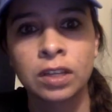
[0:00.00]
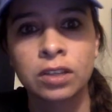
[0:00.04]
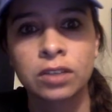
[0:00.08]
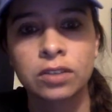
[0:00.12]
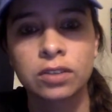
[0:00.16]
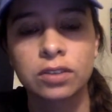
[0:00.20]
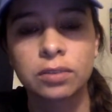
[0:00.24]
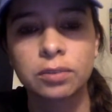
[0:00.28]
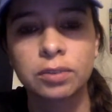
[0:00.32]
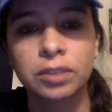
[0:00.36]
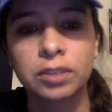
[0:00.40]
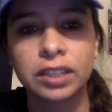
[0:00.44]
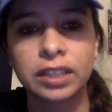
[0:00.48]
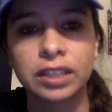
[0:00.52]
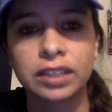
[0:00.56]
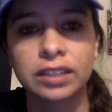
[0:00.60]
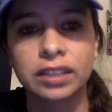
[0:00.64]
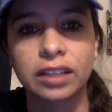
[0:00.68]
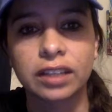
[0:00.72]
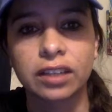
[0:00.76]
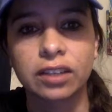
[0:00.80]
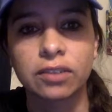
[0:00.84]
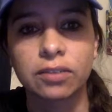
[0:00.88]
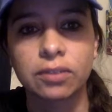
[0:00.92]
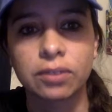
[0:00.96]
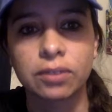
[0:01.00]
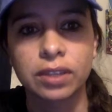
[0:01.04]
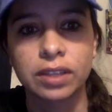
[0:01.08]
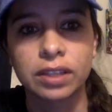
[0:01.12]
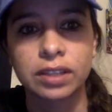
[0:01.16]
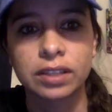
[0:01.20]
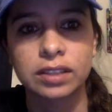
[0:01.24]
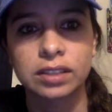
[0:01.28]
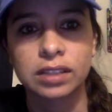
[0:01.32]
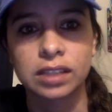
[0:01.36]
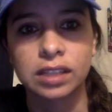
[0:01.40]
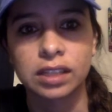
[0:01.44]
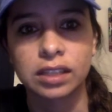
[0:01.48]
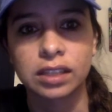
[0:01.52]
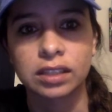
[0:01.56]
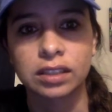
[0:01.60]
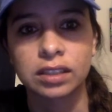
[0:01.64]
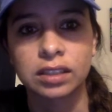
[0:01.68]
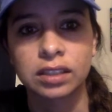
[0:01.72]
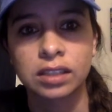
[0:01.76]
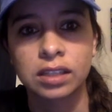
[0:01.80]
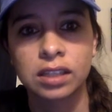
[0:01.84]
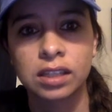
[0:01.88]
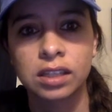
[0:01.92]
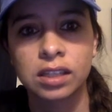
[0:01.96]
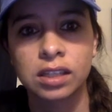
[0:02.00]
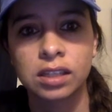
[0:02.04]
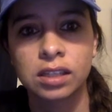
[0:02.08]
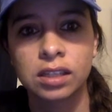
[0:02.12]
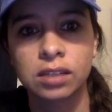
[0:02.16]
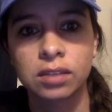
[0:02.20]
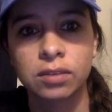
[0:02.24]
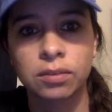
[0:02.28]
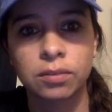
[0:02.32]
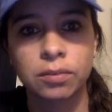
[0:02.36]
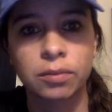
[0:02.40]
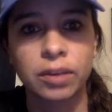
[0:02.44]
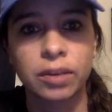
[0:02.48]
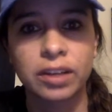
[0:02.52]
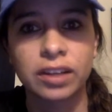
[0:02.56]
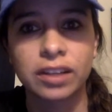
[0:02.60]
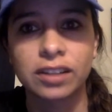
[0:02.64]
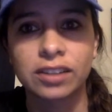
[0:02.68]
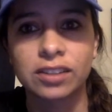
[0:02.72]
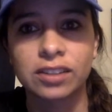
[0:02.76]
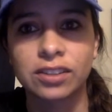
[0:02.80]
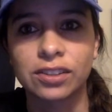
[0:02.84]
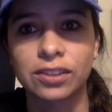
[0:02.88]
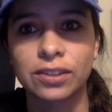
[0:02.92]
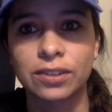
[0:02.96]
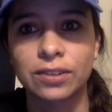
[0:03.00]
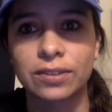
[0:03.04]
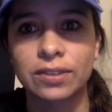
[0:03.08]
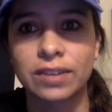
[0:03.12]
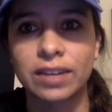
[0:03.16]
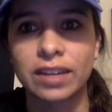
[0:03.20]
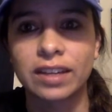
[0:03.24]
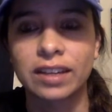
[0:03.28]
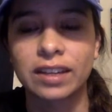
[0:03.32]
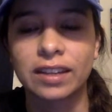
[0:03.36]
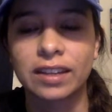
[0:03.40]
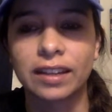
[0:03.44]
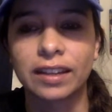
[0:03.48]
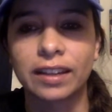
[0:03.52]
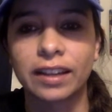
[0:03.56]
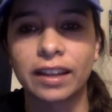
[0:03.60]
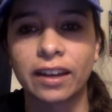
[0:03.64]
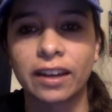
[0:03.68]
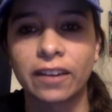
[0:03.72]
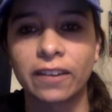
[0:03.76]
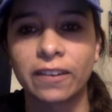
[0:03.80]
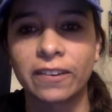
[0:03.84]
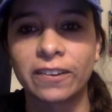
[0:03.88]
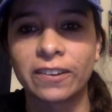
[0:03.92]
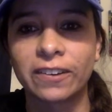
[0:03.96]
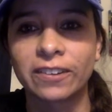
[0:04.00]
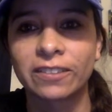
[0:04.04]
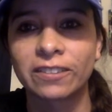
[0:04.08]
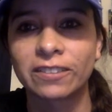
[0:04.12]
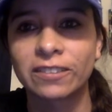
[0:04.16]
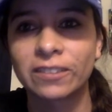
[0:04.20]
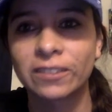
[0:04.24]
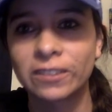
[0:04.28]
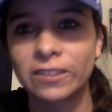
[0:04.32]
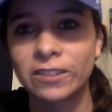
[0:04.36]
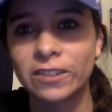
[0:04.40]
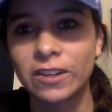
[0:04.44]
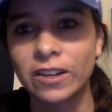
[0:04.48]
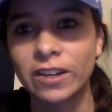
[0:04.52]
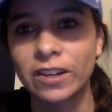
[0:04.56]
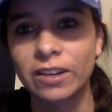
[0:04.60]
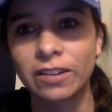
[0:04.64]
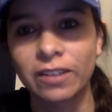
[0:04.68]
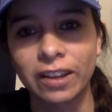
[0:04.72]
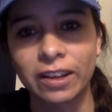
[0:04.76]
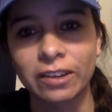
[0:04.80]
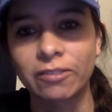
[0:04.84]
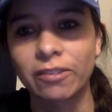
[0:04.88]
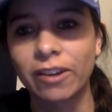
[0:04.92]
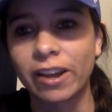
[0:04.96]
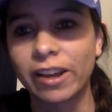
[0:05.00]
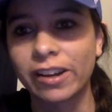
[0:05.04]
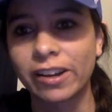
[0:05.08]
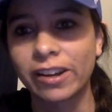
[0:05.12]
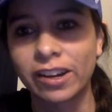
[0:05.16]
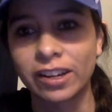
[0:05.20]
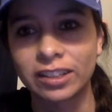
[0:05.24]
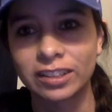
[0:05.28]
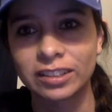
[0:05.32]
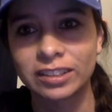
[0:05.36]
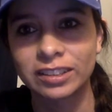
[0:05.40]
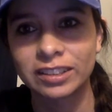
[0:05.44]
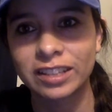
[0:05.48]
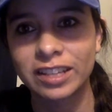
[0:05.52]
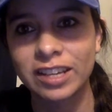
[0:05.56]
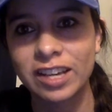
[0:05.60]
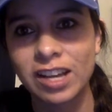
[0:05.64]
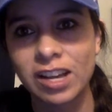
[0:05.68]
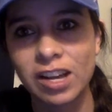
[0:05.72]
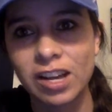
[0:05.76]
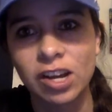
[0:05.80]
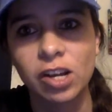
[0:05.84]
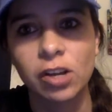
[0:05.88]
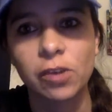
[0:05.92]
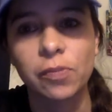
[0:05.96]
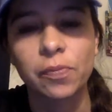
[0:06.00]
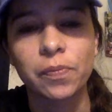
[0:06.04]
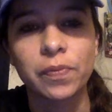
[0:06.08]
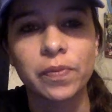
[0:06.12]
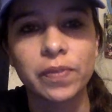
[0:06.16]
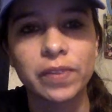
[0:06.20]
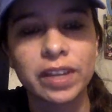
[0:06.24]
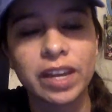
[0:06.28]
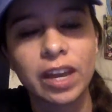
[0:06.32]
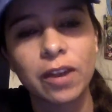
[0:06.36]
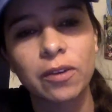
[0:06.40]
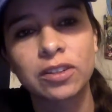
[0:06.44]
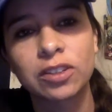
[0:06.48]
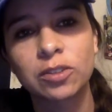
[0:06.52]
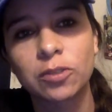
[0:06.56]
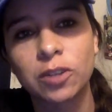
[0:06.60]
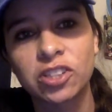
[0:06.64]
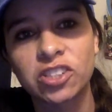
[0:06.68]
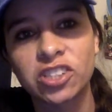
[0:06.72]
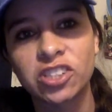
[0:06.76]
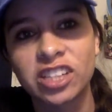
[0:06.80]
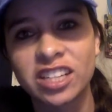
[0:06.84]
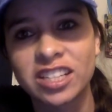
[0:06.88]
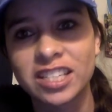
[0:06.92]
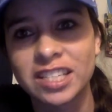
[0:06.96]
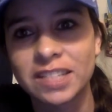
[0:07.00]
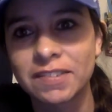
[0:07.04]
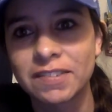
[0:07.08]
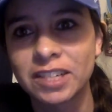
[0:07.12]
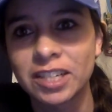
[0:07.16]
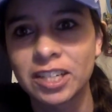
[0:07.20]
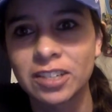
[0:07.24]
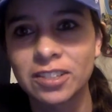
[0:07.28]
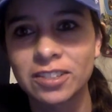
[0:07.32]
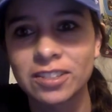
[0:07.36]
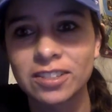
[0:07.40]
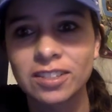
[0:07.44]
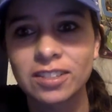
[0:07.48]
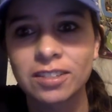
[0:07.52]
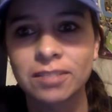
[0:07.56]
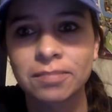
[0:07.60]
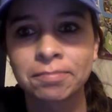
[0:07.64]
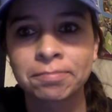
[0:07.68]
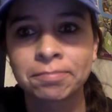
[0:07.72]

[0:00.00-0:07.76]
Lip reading: So I'm really excited for this, and I'm ready to use anything that I learn, like, right on. Can't wait to watch your guys' videos.